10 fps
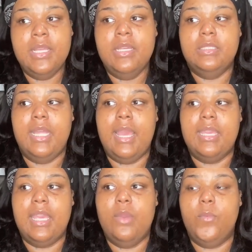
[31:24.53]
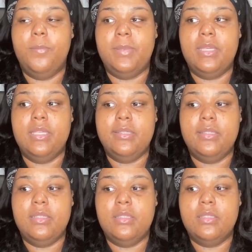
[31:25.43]
Like, it would
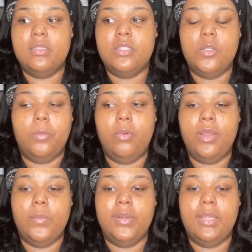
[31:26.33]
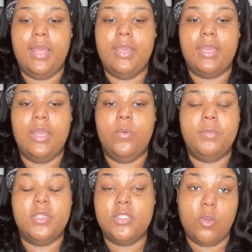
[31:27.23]
be to the point where, like, it would
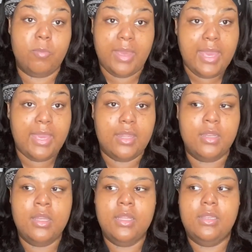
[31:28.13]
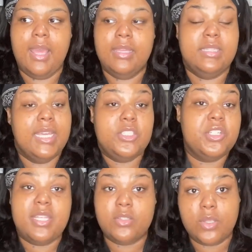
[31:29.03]
be so bad. Like, they
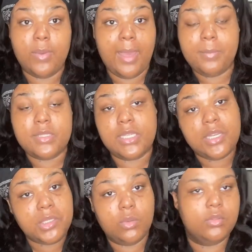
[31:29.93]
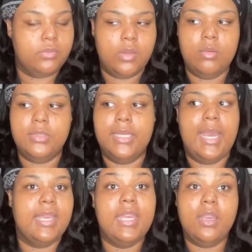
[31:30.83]
just so happened to hear it on the phone. Like,
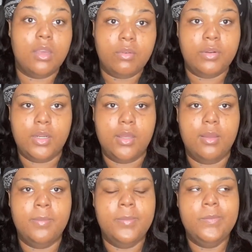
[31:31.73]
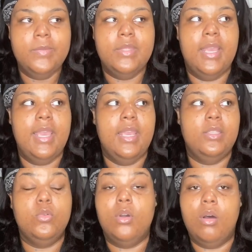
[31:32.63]
I can't cover it up. And
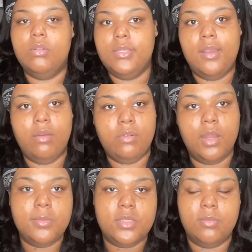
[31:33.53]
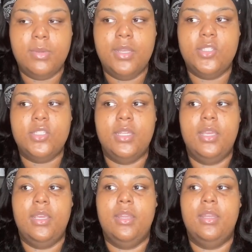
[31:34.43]
you can only cover up so much,
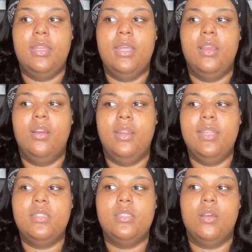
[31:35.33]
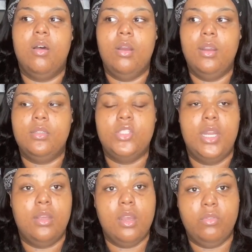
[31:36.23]
and it's hard
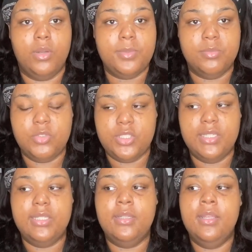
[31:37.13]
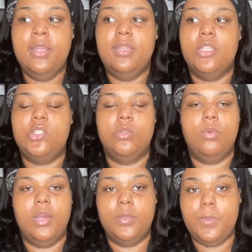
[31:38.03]
trying to cover up some shit that you don't
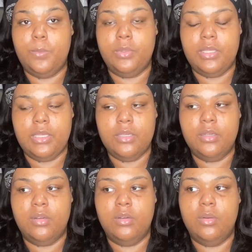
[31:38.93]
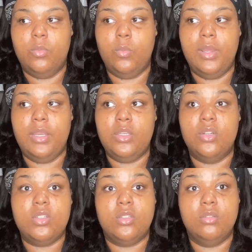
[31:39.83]
want other people to hear when
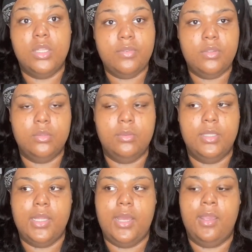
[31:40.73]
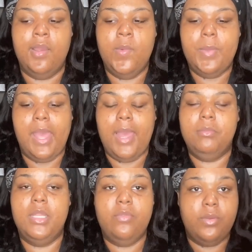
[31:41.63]
you're still living through it. Like,
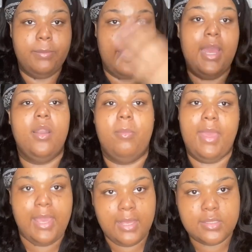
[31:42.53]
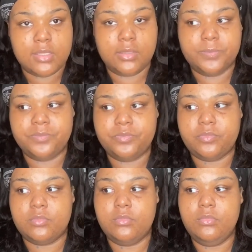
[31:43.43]
I'm living behind a mask
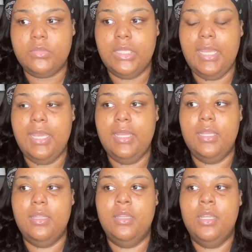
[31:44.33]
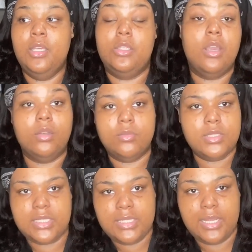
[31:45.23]
and y'all don't
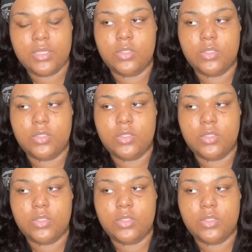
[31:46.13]
see that.